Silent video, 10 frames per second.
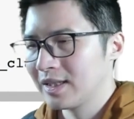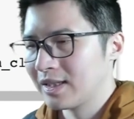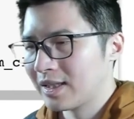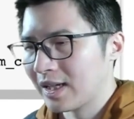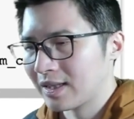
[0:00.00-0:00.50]

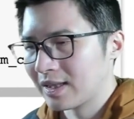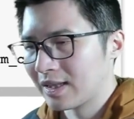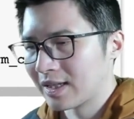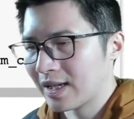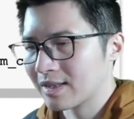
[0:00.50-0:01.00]
that
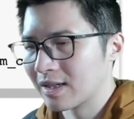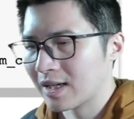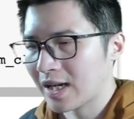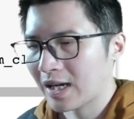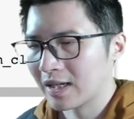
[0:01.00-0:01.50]
gets the
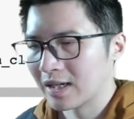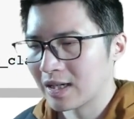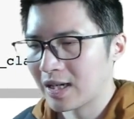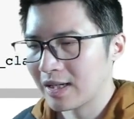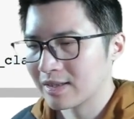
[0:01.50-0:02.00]

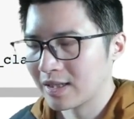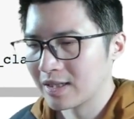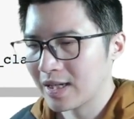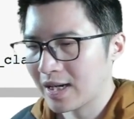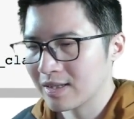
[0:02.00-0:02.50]
class
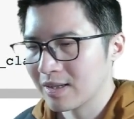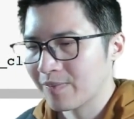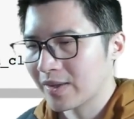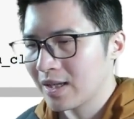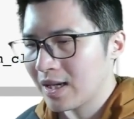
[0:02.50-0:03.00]
index,
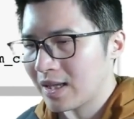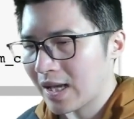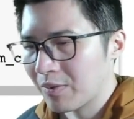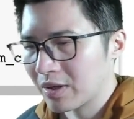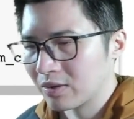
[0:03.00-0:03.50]
and then
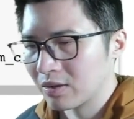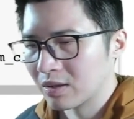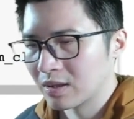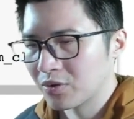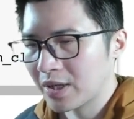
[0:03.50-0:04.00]
we're going to
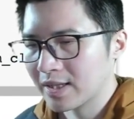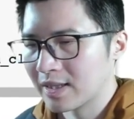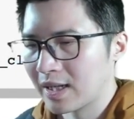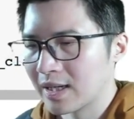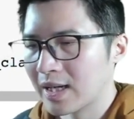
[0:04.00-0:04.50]

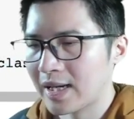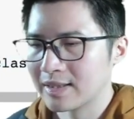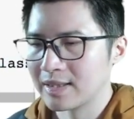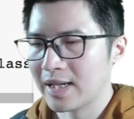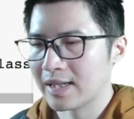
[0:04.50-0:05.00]
translate the class
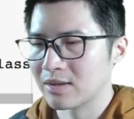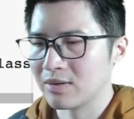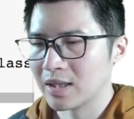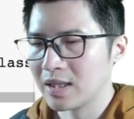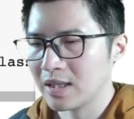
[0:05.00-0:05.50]
index to the
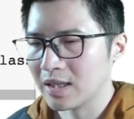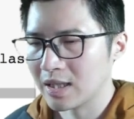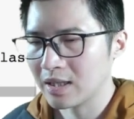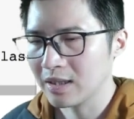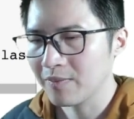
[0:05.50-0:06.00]
key in
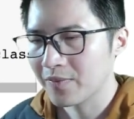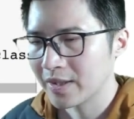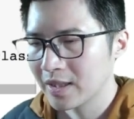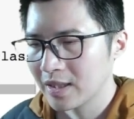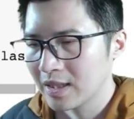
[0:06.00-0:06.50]
here.
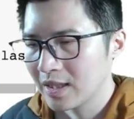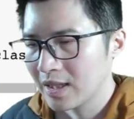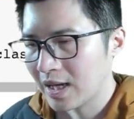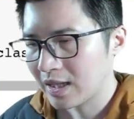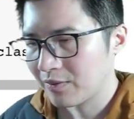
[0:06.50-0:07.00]

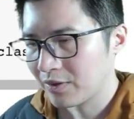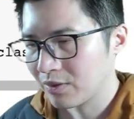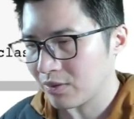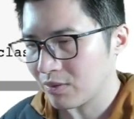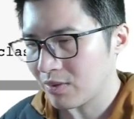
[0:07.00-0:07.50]
And if you
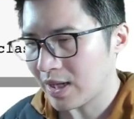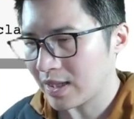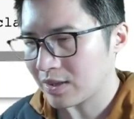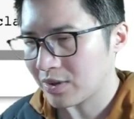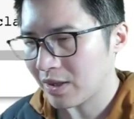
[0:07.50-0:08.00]
run
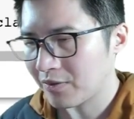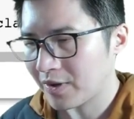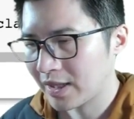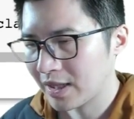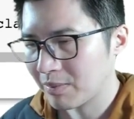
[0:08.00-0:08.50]
it, you can
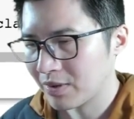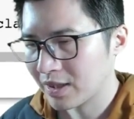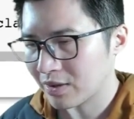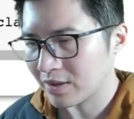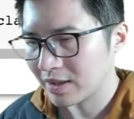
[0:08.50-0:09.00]
find that
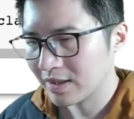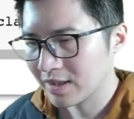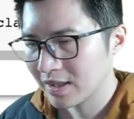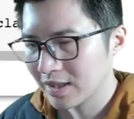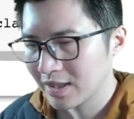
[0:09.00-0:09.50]
prediction is
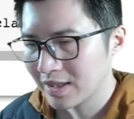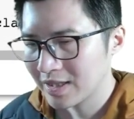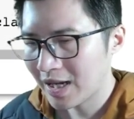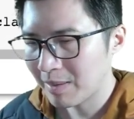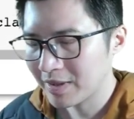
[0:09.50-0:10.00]

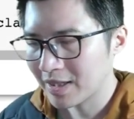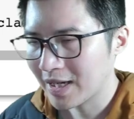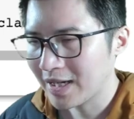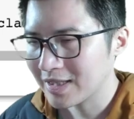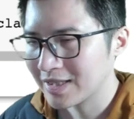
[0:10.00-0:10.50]
tab
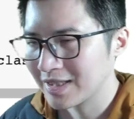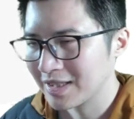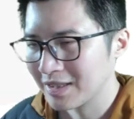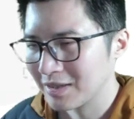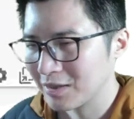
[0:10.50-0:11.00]
ecat.
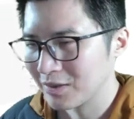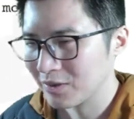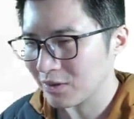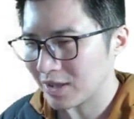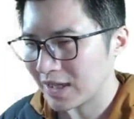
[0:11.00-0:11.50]
If you
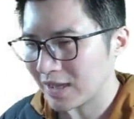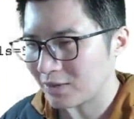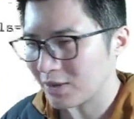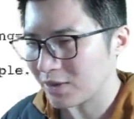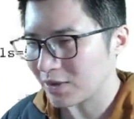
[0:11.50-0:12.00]
look at the
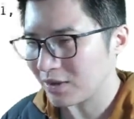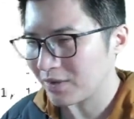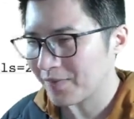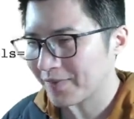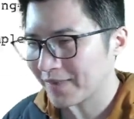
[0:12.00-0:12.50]
original